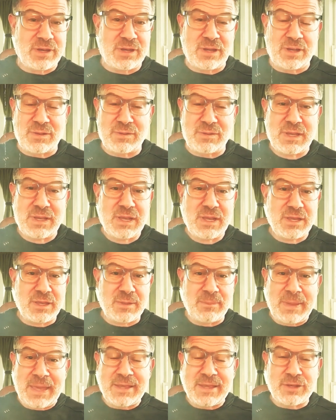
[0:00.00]
You know,
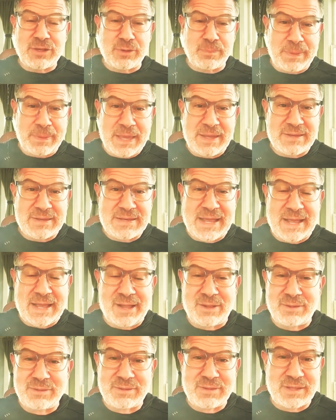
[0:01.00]
you make your bed,
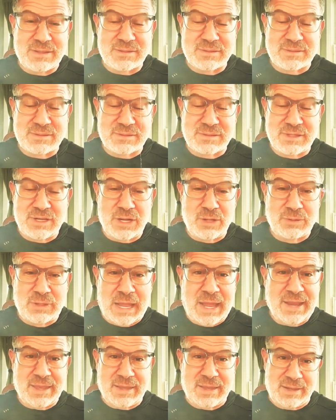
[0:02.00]
now, you know,
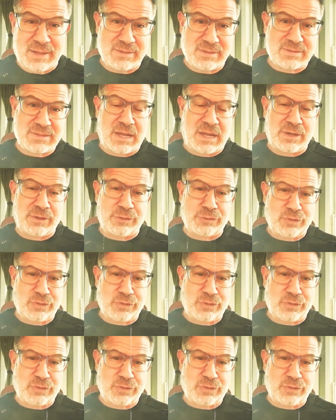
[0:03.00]
lie in it, Donald